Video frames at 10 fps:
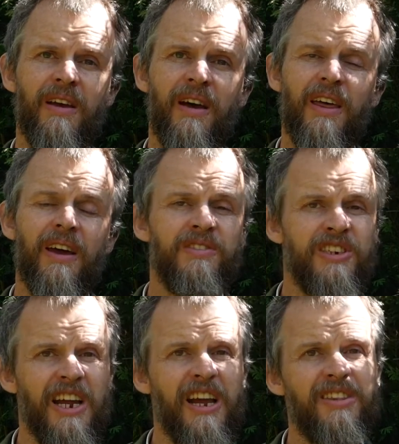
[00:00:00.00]
they have
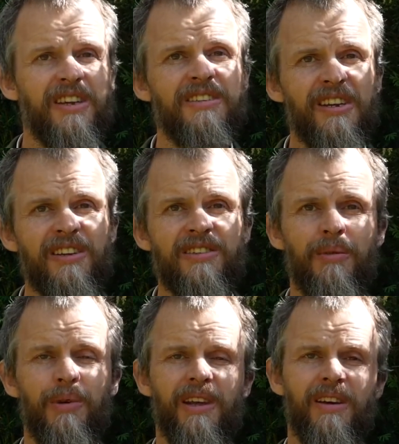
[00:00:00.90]
shared this
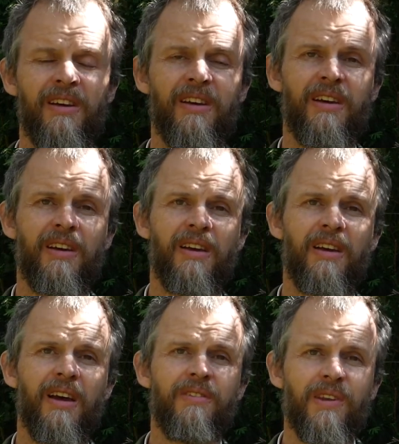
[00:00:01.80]
testimony
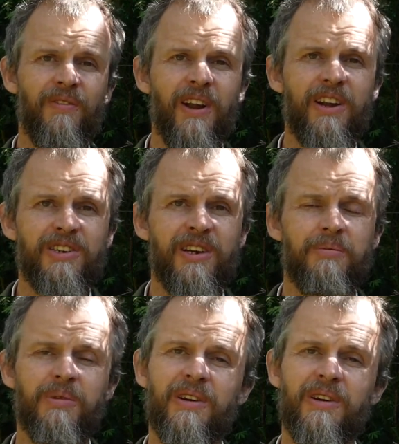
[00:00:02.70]
of the fellowship